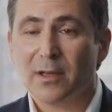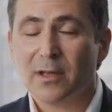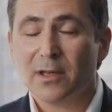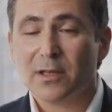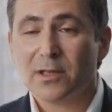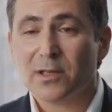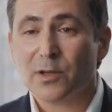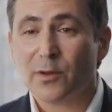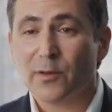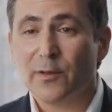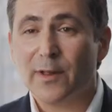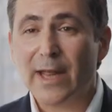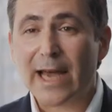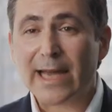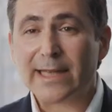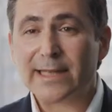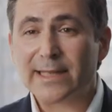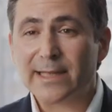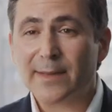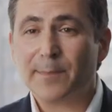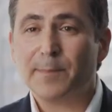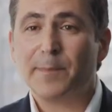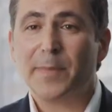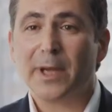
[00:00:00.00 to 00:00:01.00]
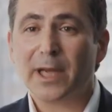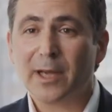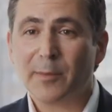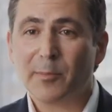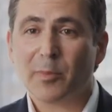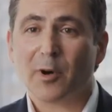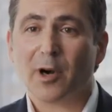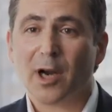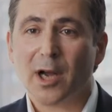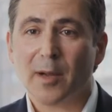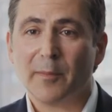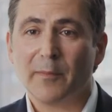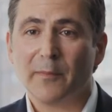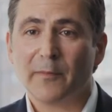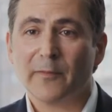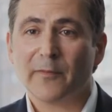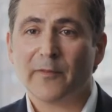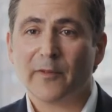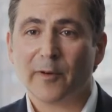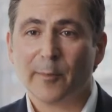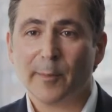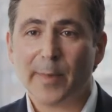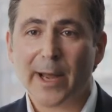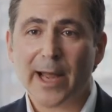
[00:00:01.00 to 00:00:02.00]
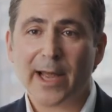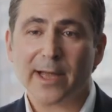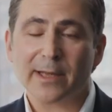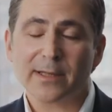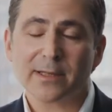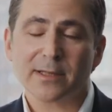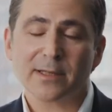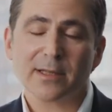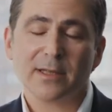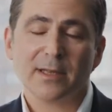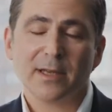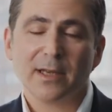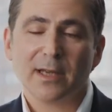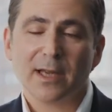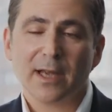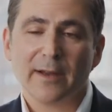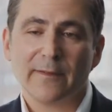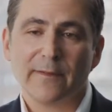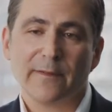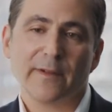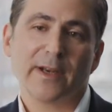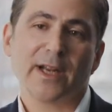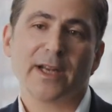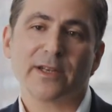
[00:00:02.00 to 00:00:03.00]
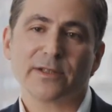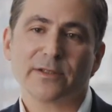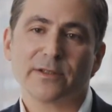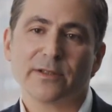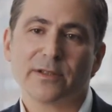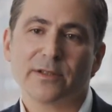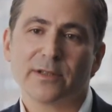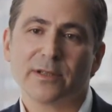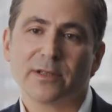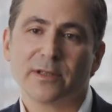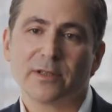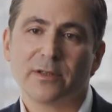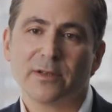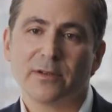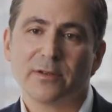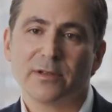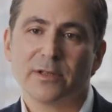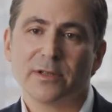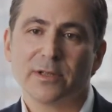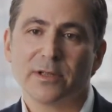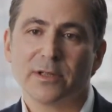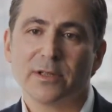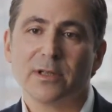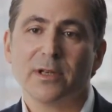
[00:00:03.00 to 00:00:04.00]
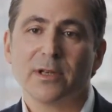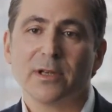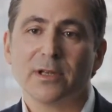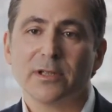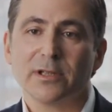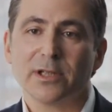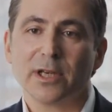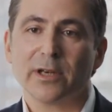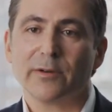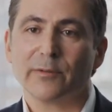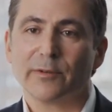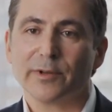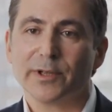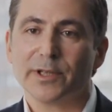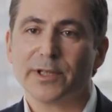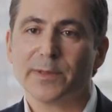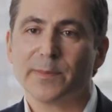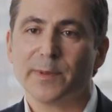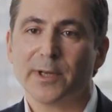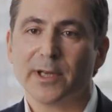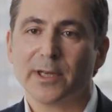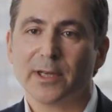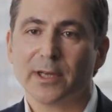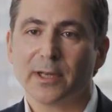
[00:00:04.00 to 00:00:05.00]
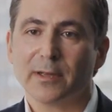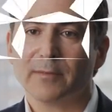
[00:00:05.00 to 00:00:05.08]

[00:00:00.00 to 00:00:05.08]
So that's a big problem for banks and financial institutions, generally speaking.